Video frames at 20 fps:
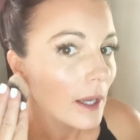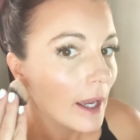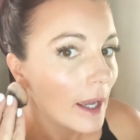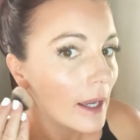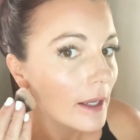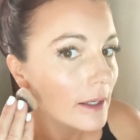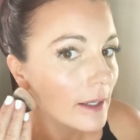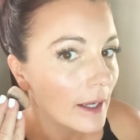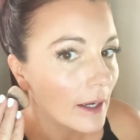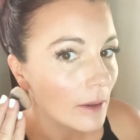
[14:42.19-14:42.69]

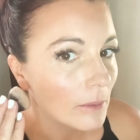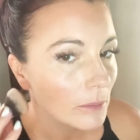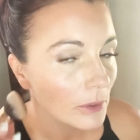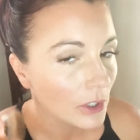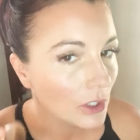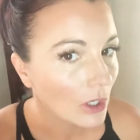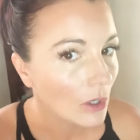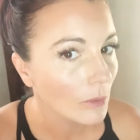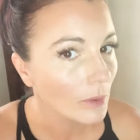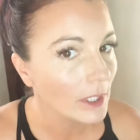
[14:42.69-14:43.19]
And now I'm
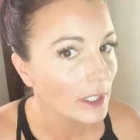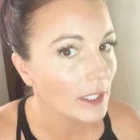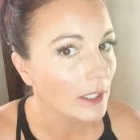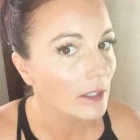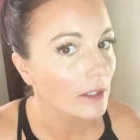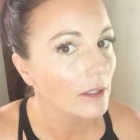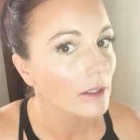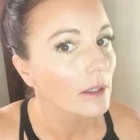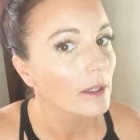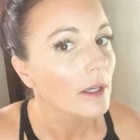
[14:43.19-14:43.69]
gonna go in
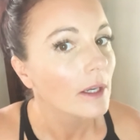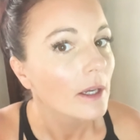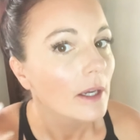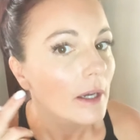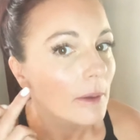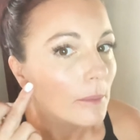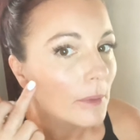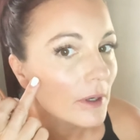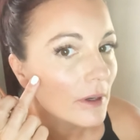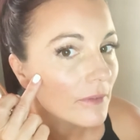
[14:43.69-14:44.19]
here,
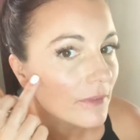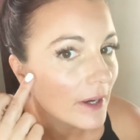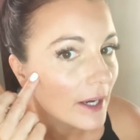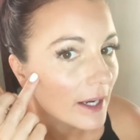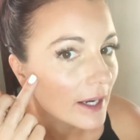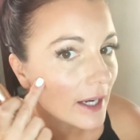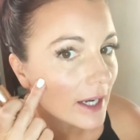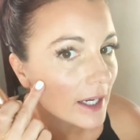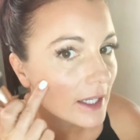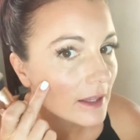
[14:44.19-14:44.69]
I'm gonna
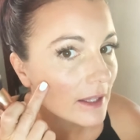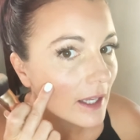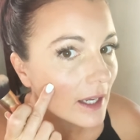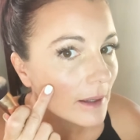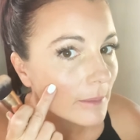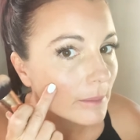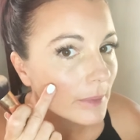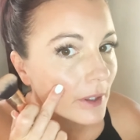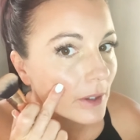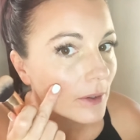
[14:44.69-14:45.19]
find
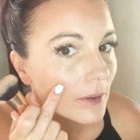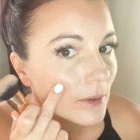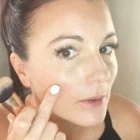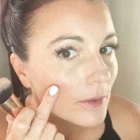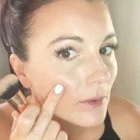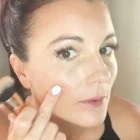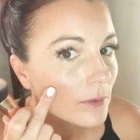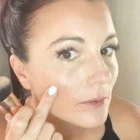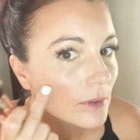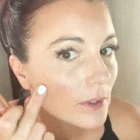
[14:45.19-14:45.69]
that
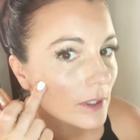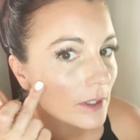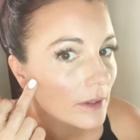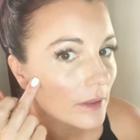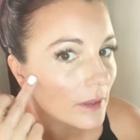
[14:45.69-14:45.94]
bone.